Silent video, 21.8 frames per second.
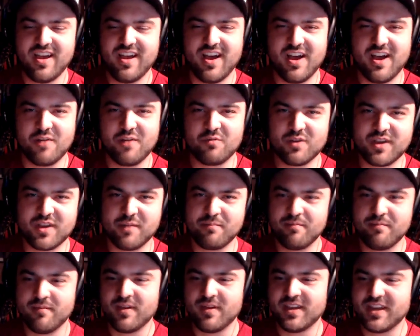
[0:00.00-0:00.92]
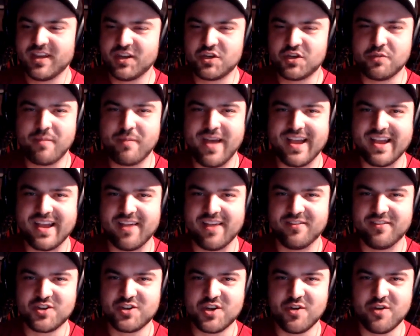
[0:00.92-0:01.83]
we'll get you back on
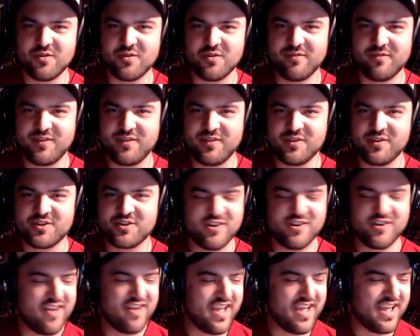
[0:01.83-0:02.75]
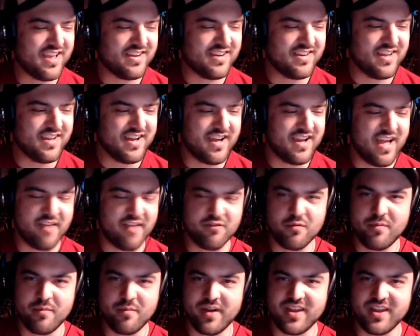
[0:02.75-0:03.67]
the show in the future, and
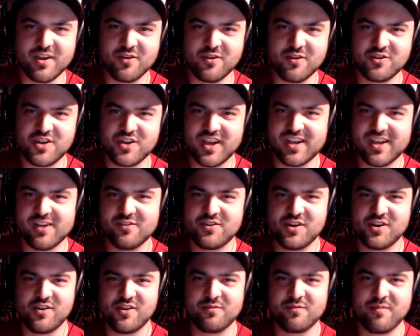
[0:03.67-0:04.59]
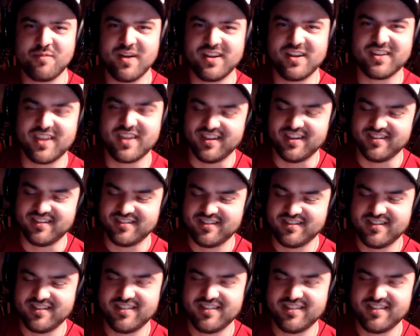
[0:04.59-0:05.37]
everybody go check out Jared's podcast.